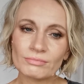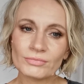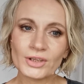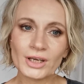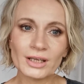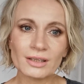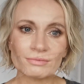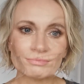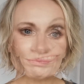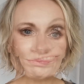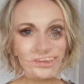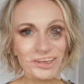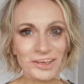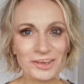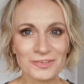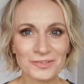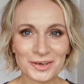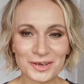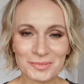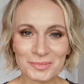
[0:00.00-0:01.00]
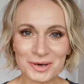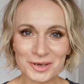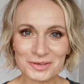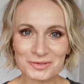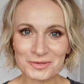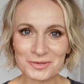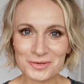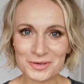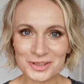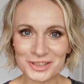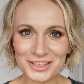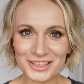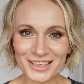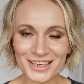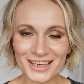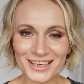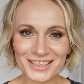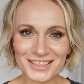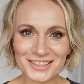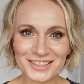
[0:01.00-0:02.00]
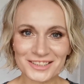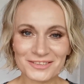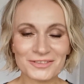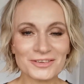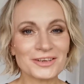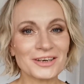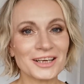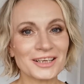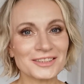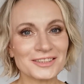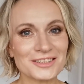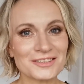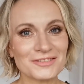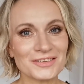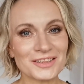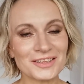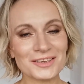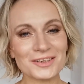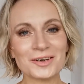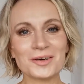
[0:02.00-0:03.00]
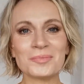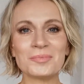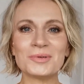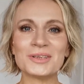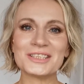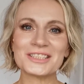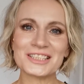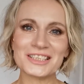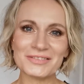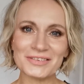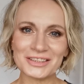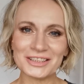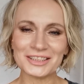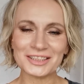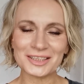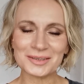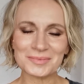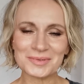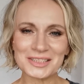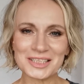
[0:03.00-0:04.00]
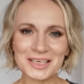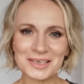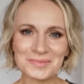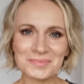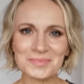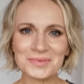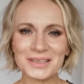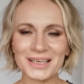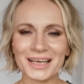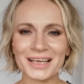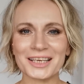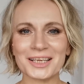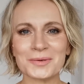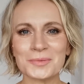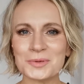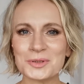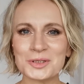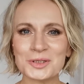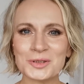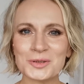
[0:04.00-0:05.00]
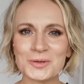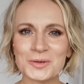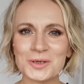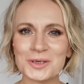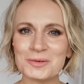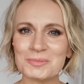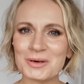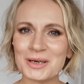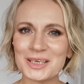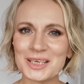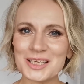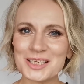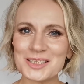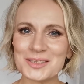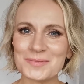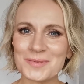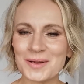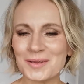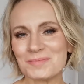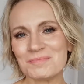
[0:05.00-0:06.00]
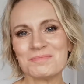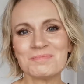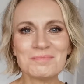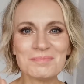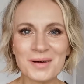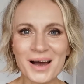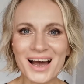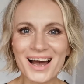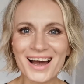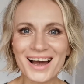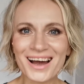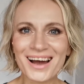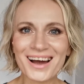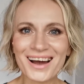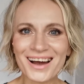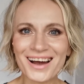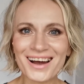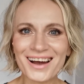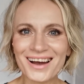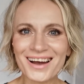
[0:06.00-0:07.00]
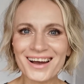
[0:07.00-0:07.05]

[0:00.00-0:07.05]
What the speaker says: Done. Thank you very much for watching, guys. If you like this video, please give it a thumbs up, and I will see you in my next one. Bye.